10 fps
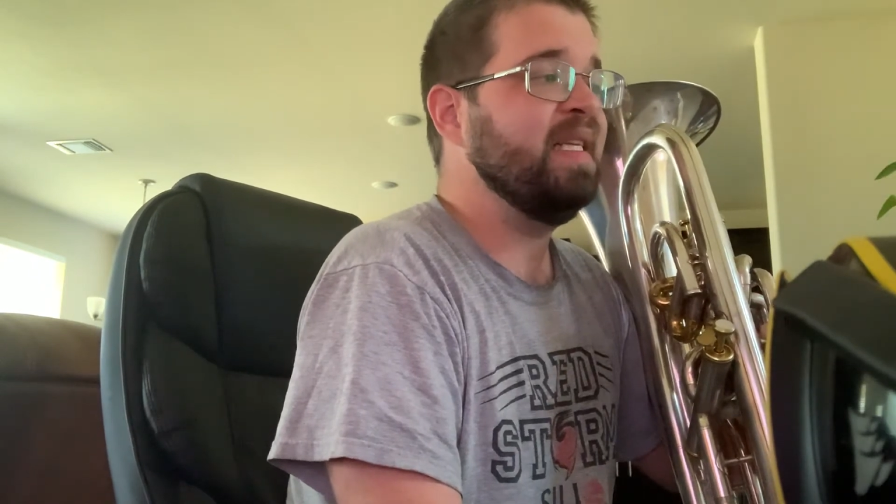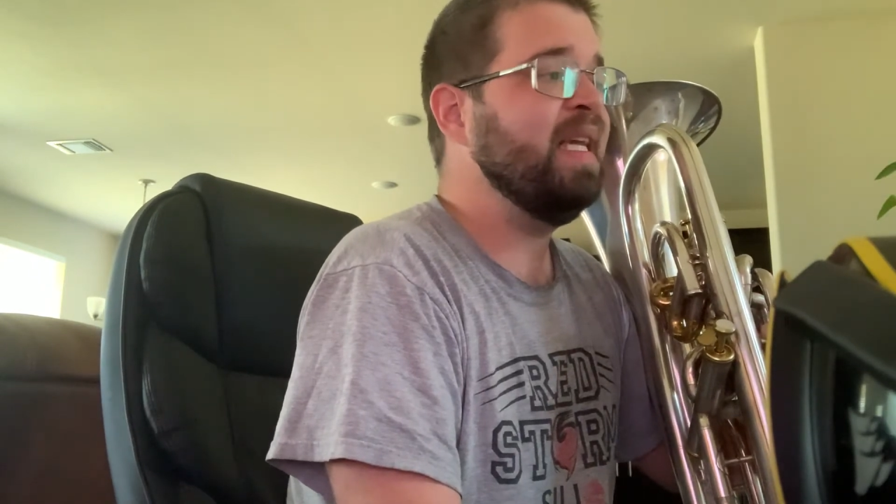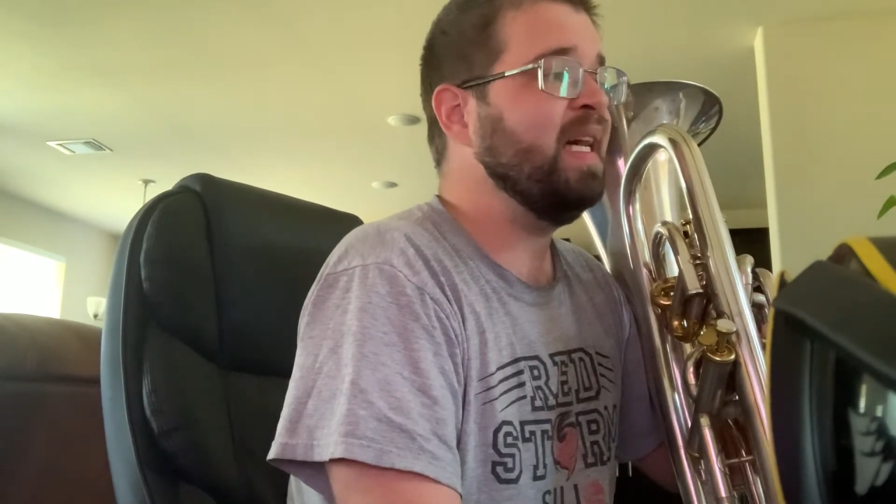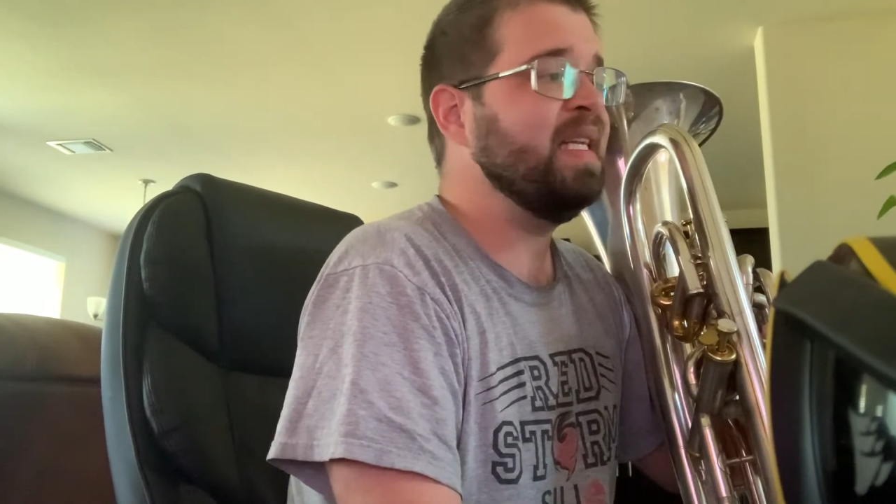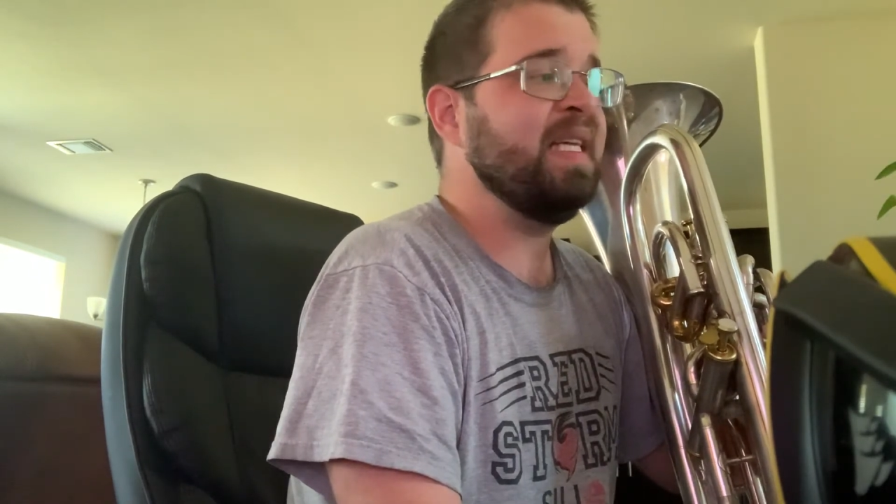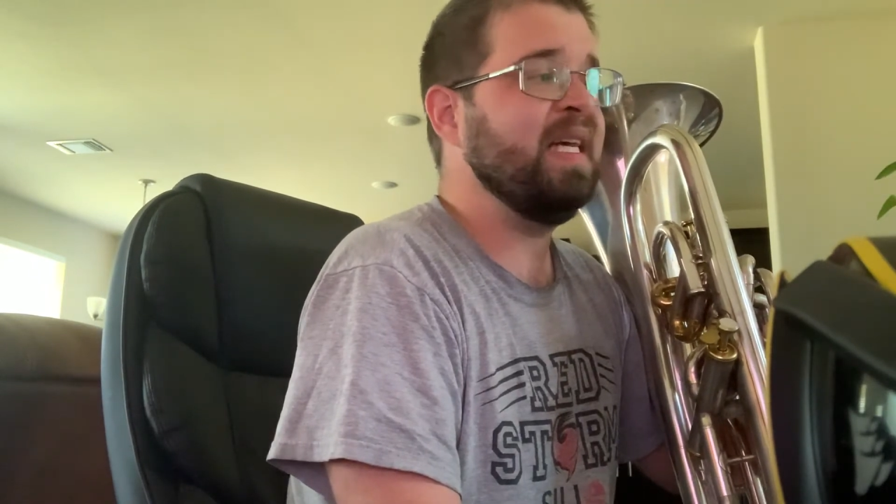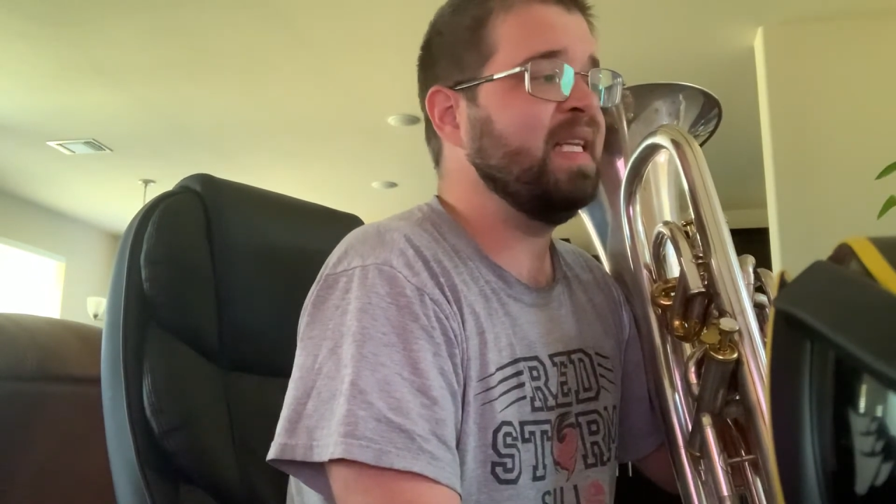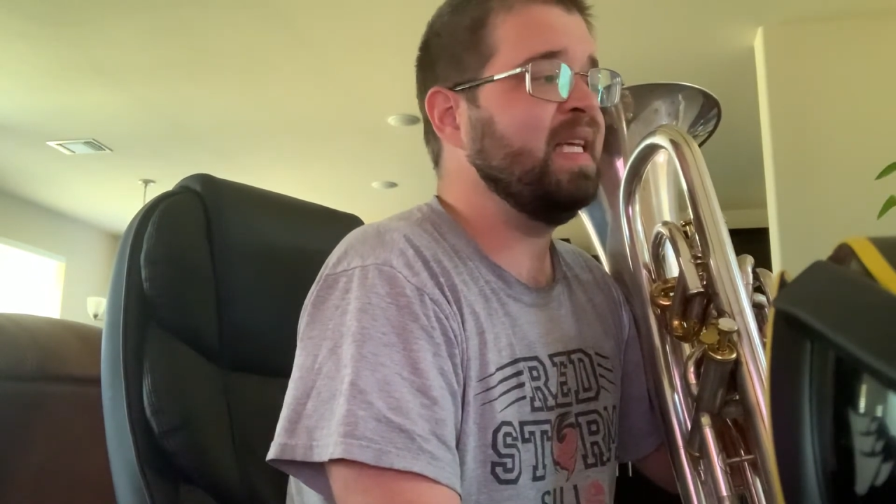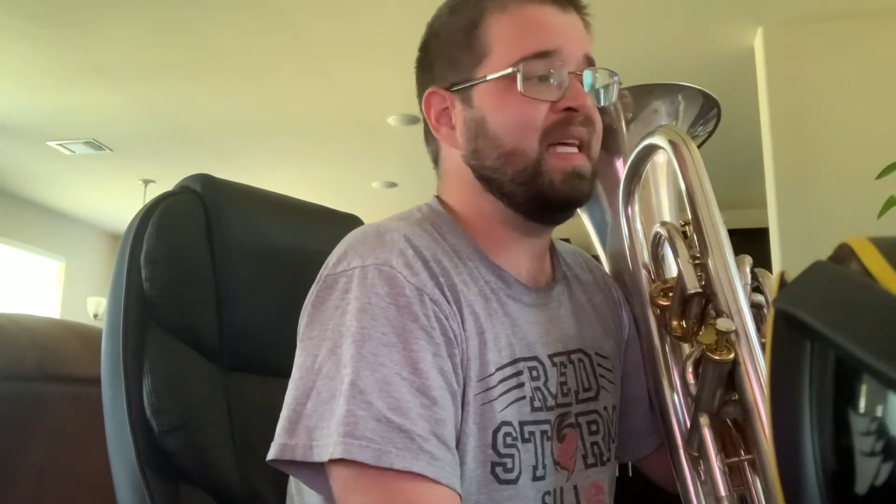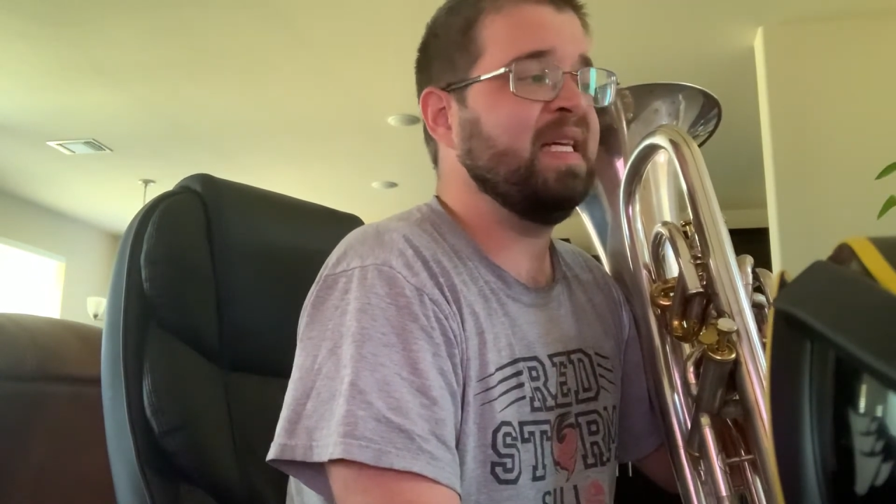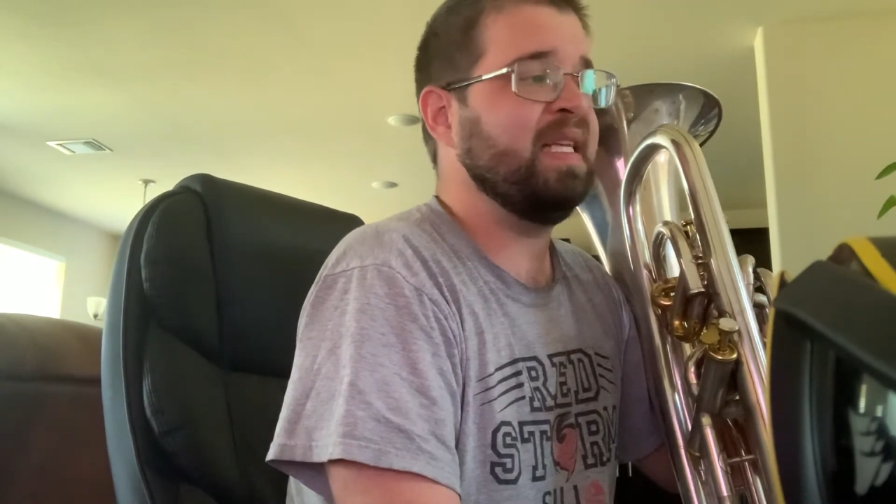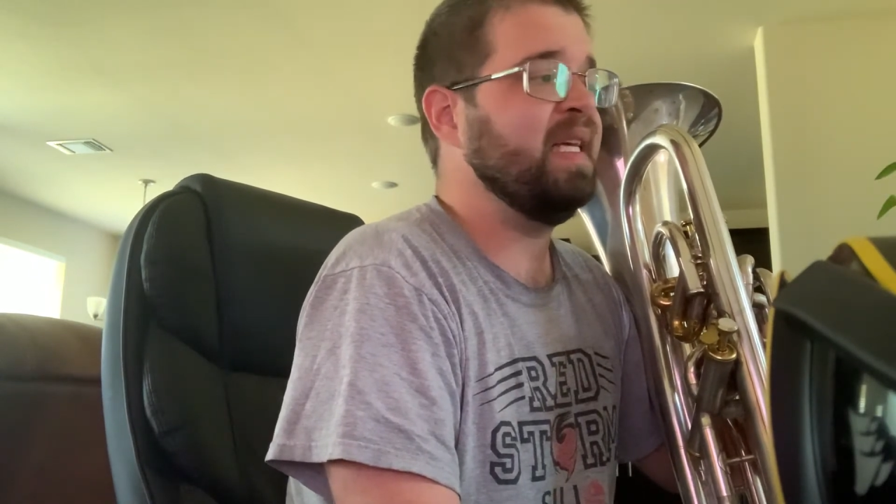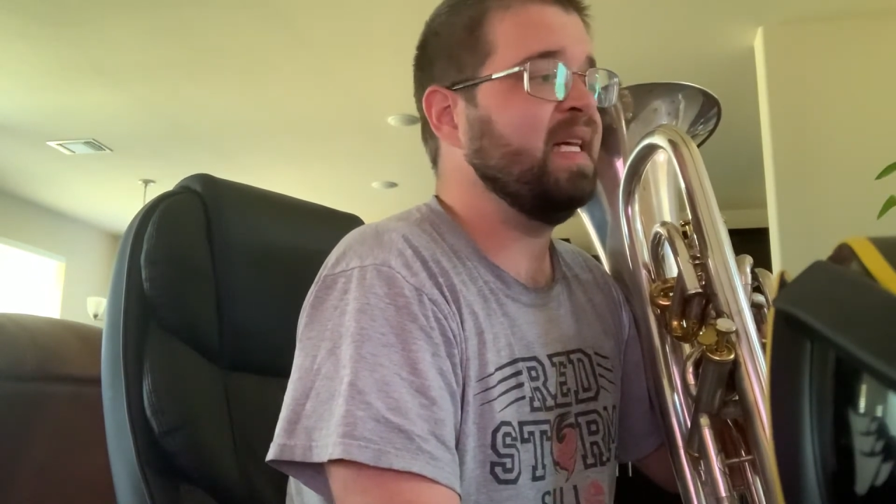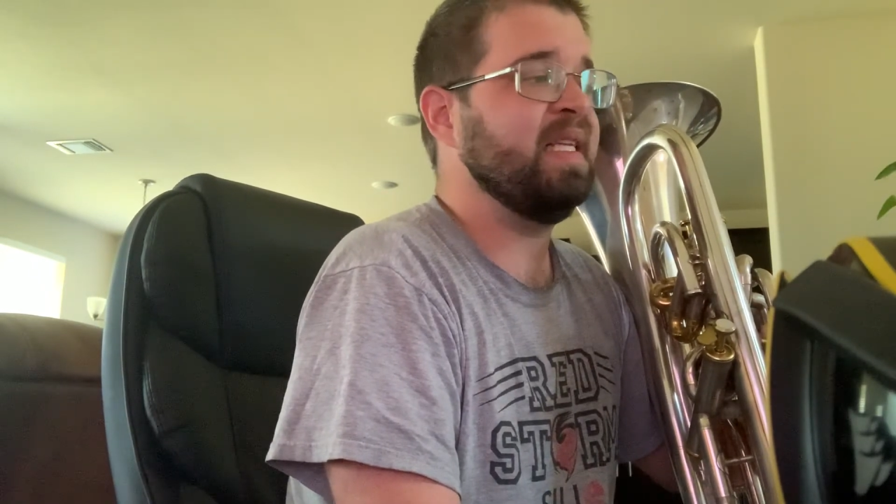Dia, dia, dia, dia,